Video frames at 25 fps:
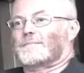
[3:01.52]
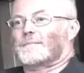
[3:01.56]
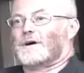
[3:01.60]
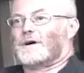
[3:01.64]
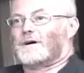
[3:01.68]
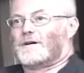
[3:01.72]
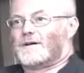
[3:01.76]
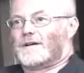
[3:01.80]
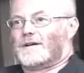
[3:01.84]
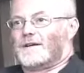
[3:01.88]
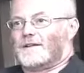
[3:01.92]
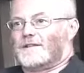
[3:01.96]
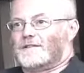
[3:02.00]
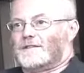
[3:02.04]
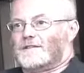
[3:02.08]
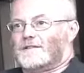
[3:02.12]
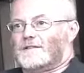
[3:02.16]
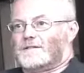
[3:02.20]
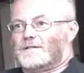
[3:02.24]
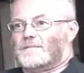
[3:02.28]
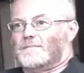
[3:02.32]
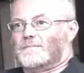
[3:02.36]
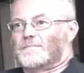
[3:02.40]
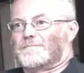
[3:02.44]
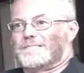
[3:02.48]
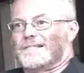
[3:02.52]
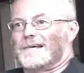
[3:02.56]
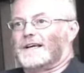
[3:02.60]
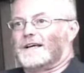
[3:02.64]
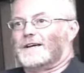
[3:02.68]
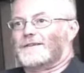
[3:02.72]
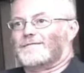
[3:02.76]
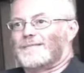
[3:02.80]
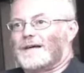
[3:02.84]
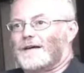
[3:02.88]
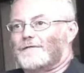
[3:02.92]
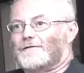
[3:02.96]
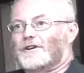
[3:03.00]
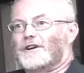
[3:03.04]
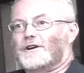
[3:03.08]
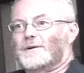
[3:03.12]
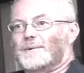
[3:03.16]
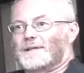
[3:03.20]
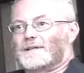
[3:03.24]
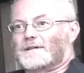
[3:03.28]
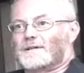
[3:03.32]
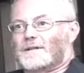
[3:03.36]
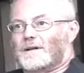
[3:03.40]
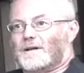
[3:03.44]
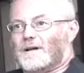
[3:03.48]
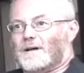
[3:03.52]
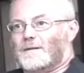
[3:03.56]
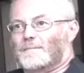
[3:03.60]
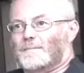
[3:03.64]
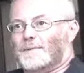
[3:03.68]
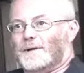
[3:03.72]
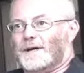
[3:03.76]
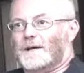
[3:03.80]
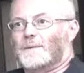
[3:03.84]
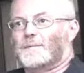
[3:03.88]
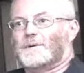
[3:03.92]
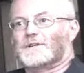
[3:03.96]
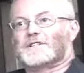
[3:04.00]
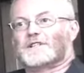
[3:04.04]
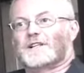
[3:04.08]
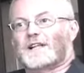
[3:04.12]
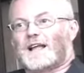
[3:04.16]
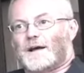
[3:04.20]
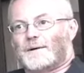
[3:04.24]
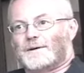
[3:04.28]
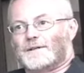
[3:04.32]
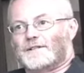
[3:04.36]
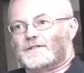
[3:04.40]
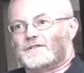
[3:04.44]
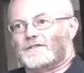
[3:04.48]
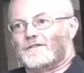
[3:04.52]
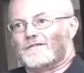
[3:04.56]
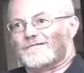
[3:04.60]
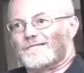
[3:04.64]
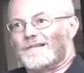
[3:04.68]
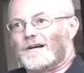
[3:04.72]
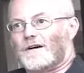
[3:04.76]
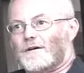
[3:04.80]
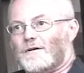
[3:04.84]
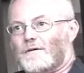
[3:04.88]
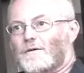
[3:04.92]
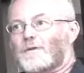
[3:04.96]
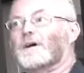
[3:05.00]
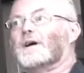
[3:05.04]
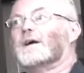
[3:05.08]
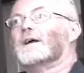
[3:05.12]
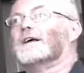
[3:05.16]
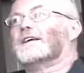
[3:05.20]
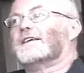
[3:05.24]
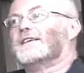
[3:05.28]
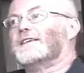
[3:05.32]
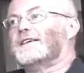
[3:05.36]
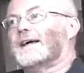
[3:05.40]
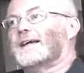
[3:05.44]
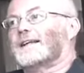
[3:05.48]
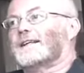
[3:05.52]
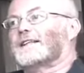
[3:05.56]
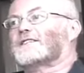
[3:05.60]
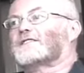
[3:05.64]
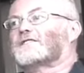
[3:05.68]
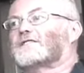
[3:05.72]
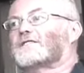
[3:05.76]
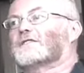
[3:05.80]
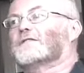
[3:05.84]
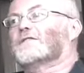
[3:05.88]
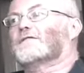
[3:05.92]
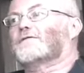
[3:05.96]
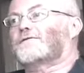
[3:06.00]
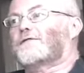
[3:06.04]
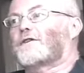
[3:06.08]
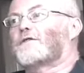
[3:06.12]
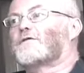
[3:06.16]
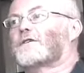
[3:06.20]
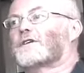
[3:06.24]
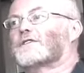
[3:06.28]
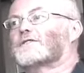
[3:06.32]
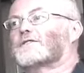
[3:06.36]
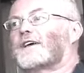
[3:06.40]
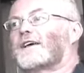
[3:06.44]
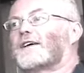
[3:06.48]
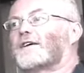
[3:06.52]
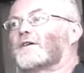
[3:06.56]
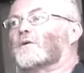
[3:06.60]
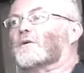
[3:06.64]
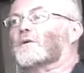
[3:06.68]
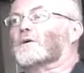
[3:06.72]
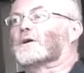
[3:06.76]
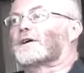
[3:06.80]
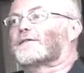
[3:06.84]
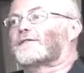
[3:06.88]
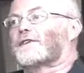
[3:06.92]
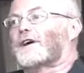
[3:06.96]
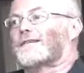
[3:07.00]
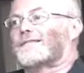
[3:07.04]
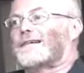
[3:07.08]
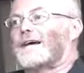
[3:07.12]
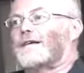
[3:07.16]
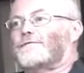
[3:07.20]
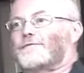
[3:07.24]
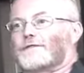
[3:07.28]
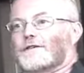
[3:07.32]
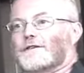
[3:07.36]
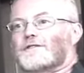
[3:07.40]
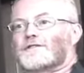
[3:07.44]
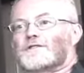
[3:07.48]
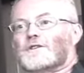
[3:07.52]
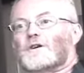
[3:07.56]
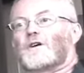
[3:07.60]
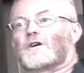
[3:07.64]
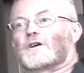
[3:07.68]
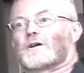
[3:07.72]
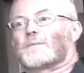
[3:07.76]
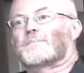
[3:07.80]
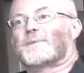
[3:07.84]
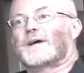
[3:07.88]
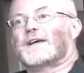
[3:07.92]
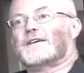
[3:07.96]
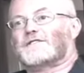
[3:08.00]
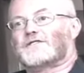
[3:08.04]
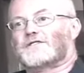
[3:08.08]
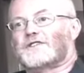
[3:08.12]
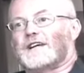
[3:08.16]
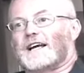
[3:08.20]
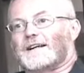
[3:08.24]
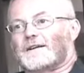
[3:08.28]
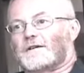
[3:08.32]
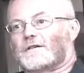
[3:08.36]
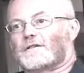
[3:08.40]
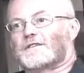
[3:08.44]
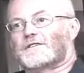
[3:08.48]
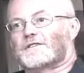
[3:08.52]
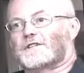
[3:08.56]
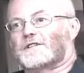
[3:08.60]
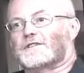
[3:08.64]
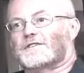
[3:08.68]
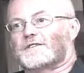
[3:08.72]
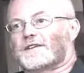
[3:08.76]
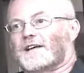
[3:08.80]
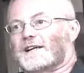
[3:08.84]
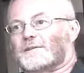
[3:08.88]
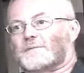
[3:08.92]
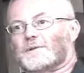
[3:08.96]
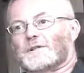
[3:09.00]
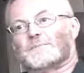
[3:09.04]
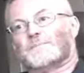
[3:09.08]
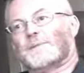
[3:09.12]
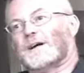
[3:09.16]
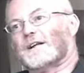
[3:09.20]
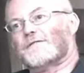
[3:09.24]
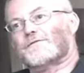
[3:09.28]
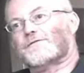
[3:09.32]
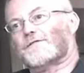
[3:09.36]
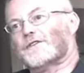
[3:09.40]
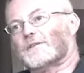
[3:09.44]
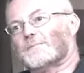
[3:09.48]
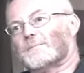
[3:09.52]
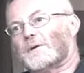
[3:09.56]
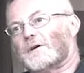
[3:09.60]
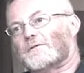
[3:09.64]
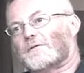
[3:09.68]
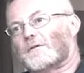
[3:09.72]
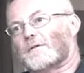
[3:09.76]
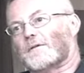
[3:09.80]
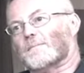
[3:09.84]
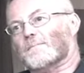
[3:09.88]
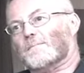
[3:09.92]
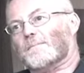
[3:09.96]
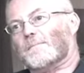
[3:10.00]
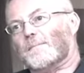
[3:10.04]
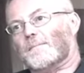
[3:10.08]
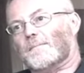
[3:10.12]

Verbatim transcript: markets bringing revenue into the company, which allow us to grow, yet it's still focusing all of our efforts on a base technology set, which benefits both of them.